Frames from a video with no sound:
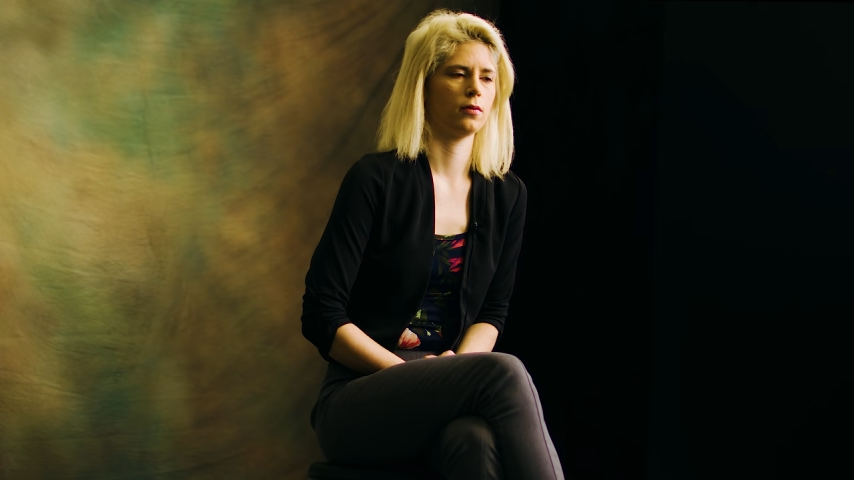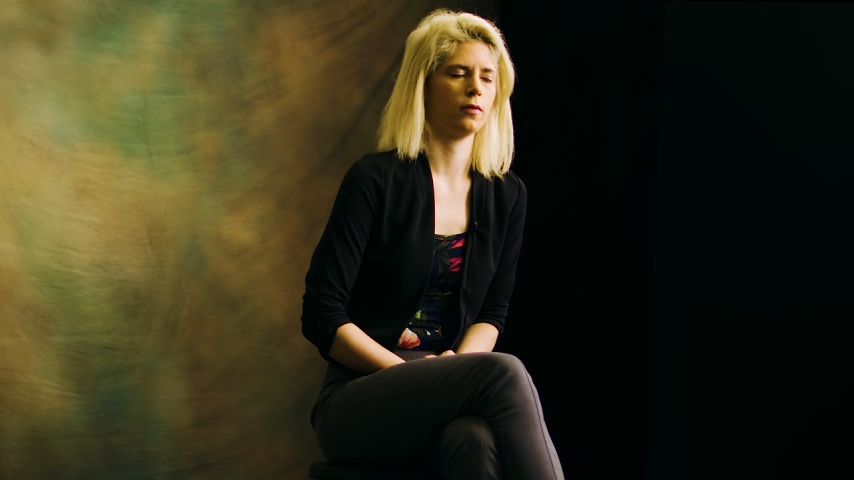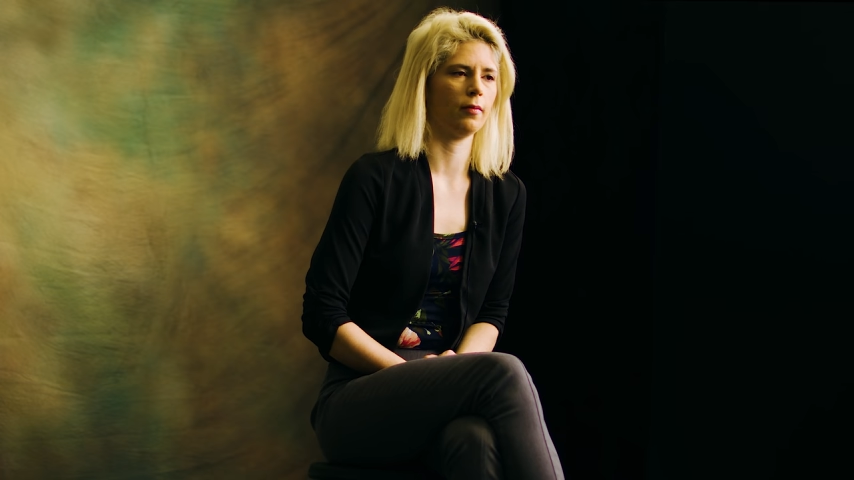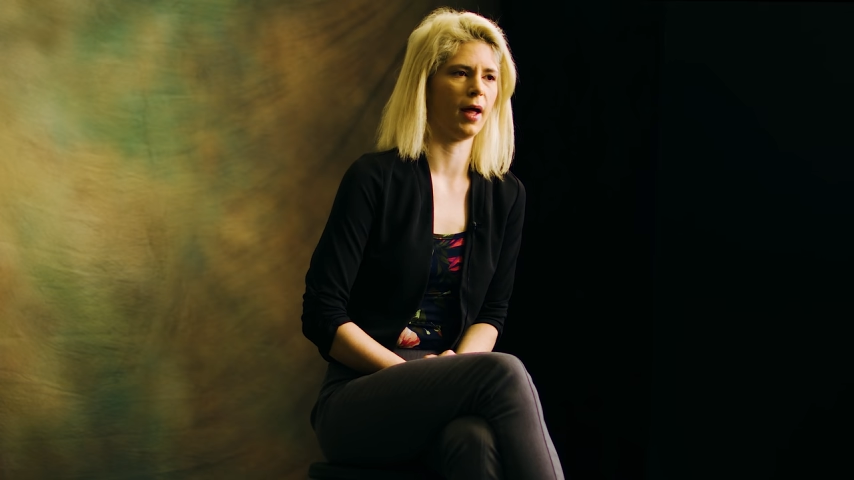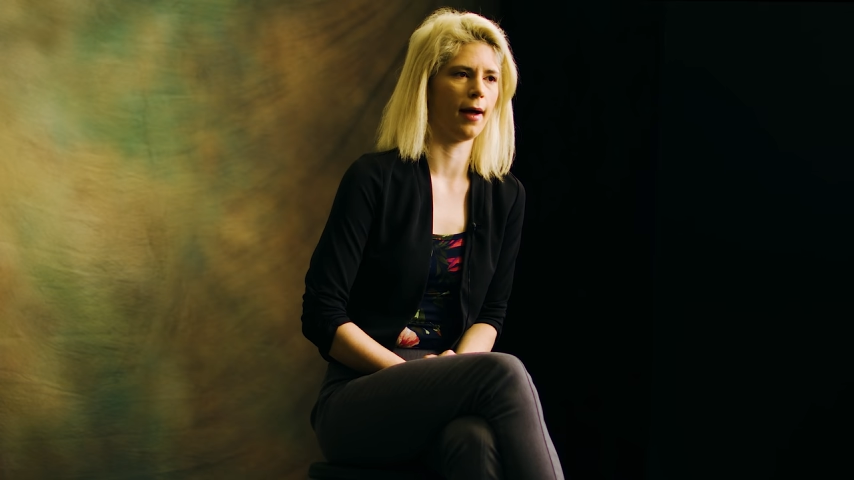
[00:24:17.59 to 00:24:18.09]

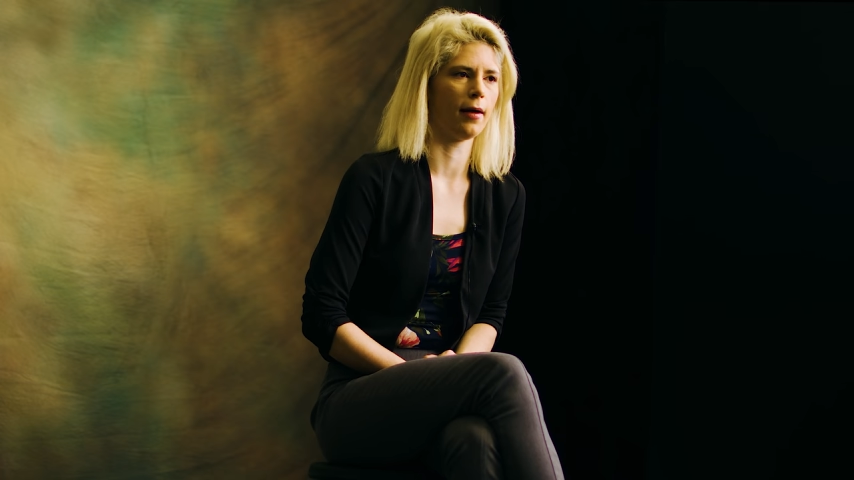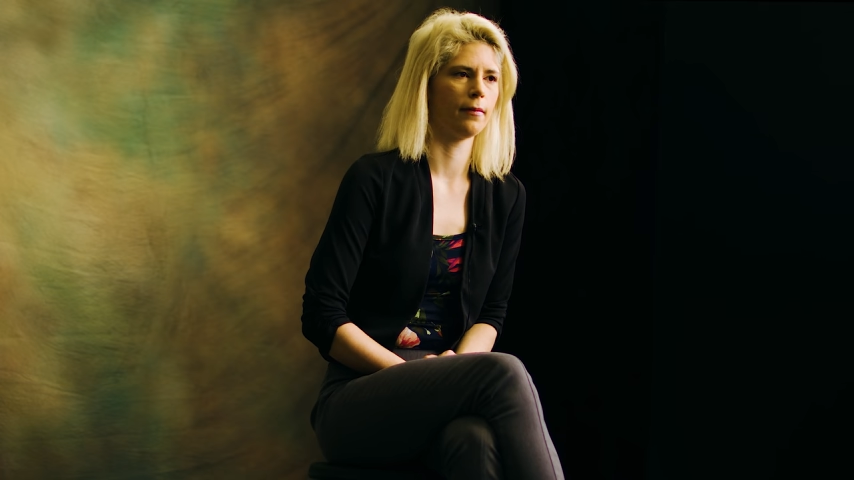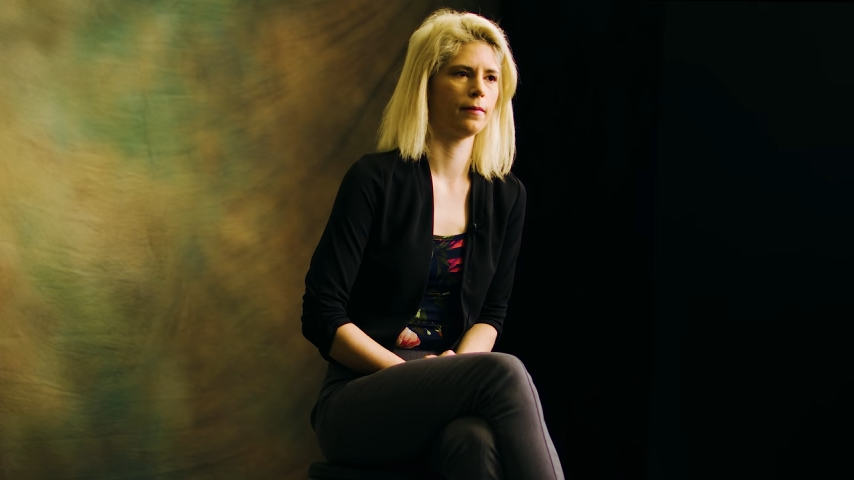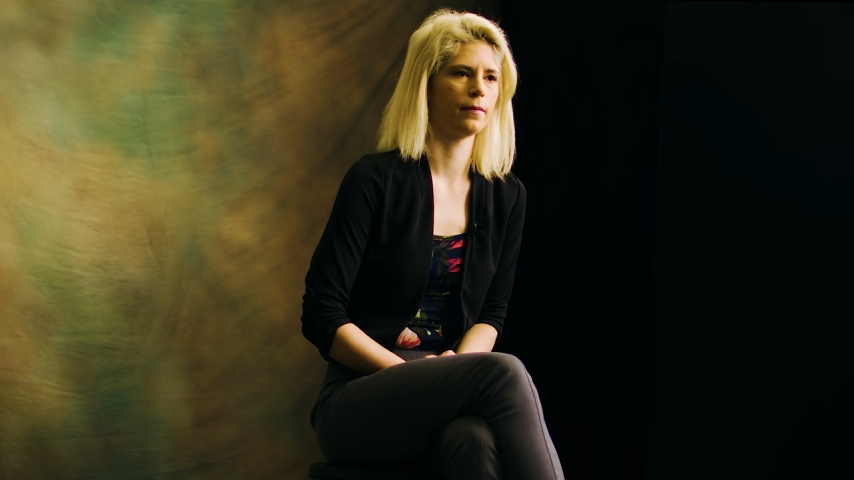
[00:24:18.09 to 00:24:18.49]
from that.